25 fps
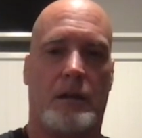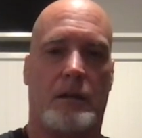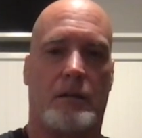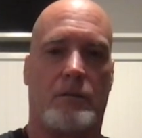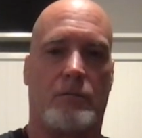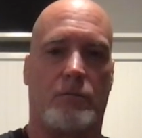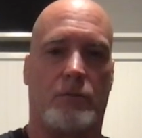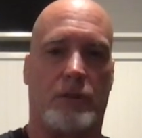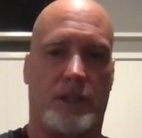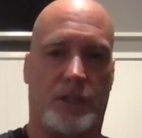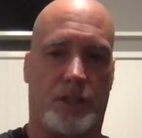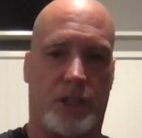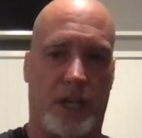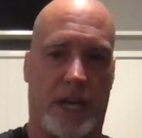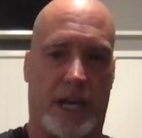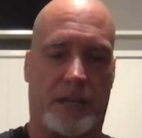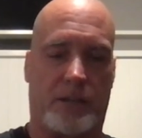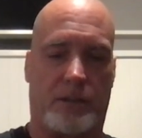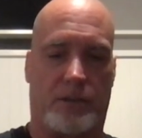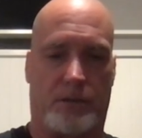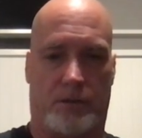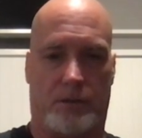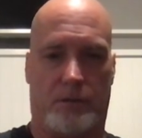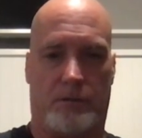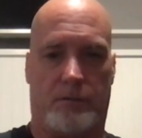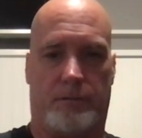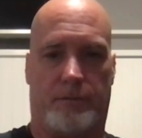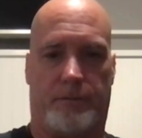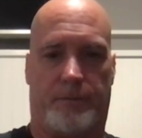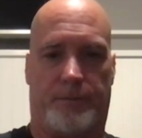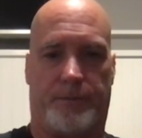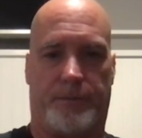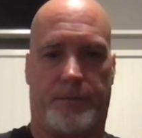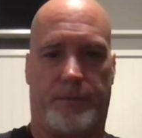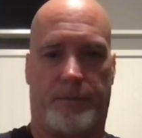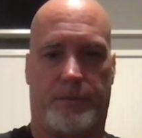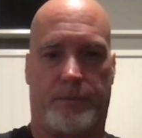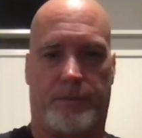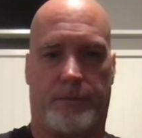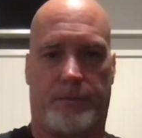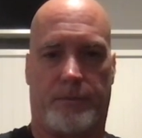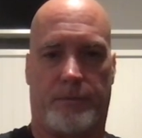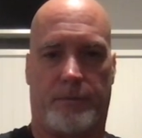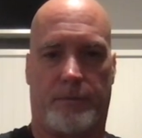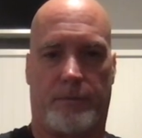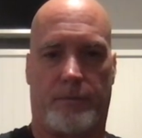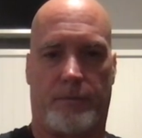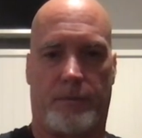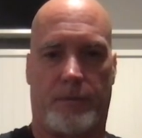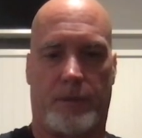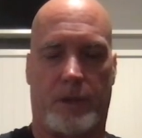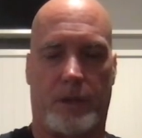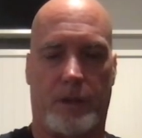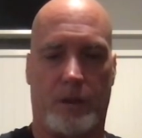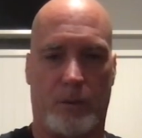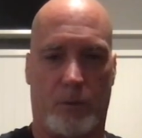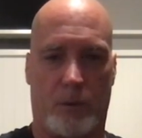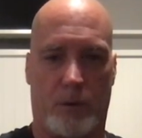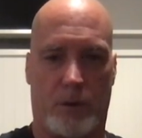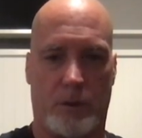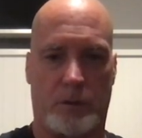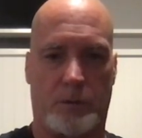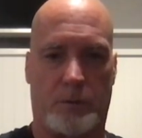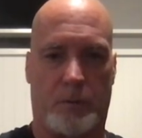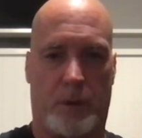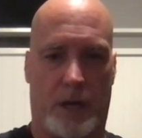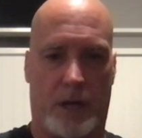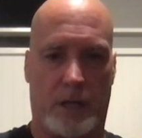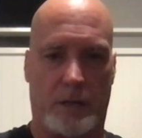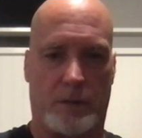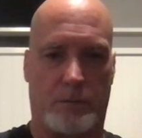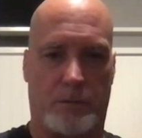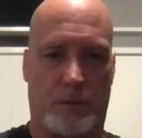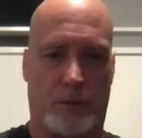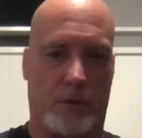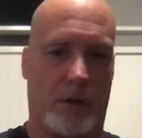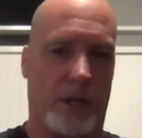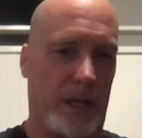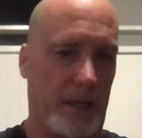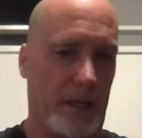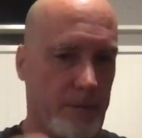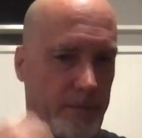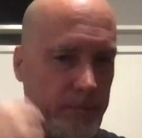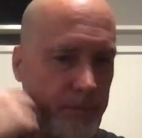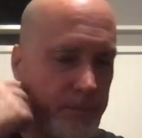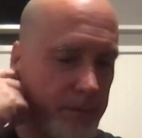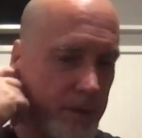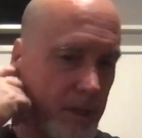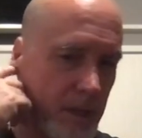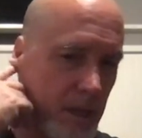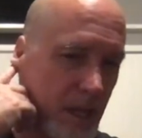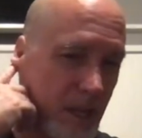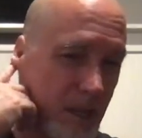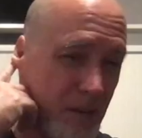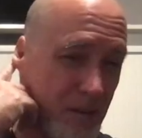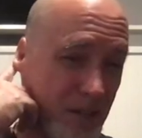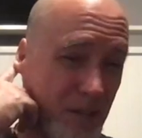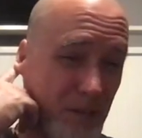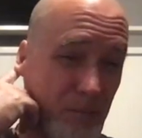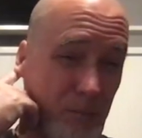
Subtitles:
reject you in the worst possible way. And it